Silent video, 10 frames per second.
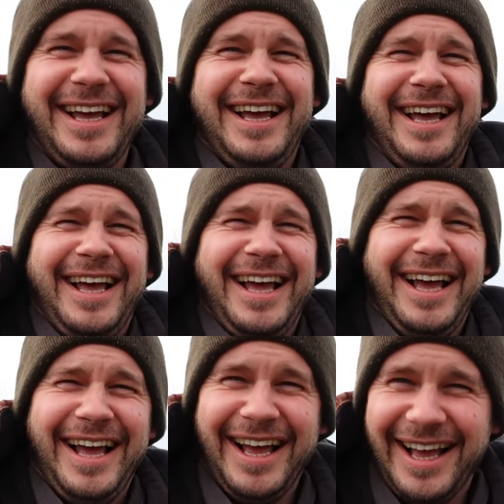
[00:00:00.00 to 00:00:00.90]

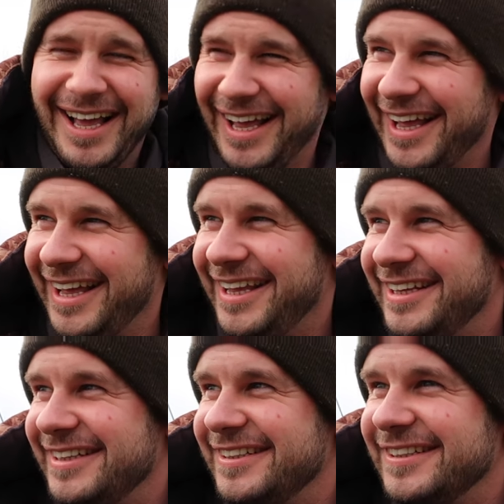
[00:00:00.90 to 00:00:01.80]

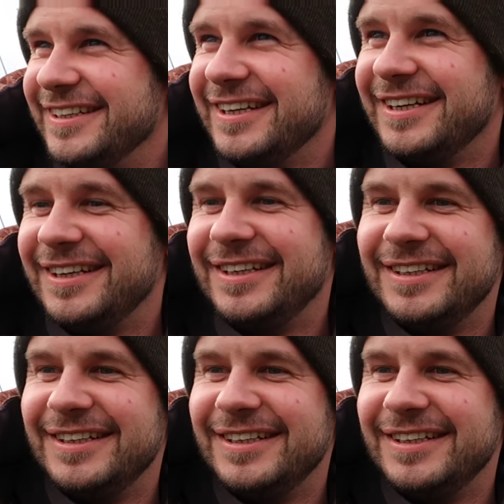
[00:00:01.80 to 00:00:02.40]
Nobody speaks.